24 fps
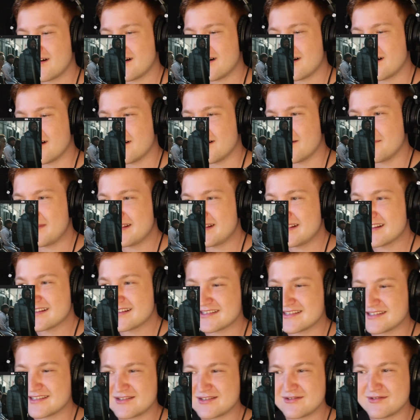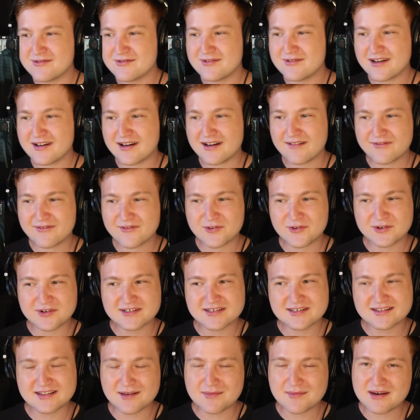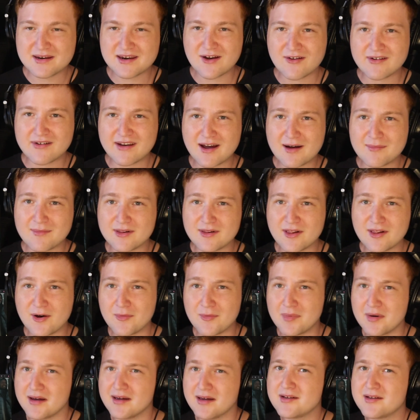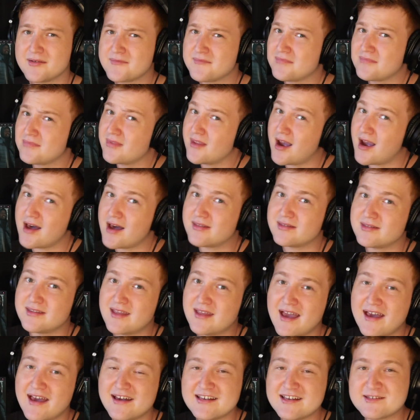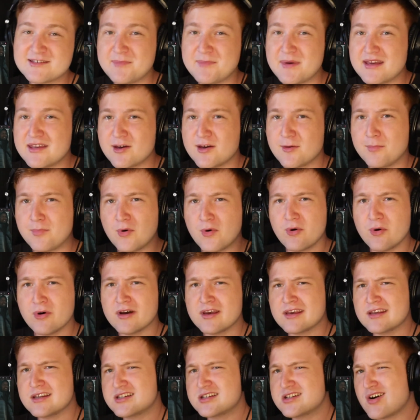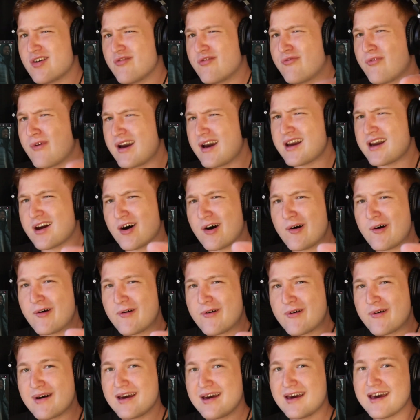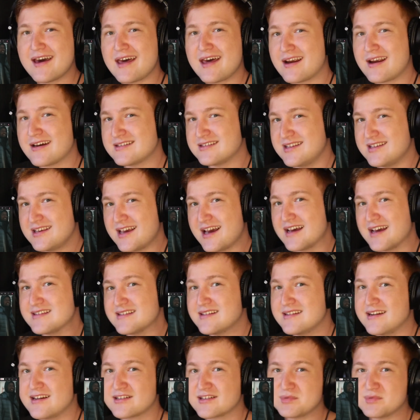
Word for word: me listen to, of course, let me know down below. But other than that, it's been your boy, Joe Fuego, and I'll see you guys in the next one.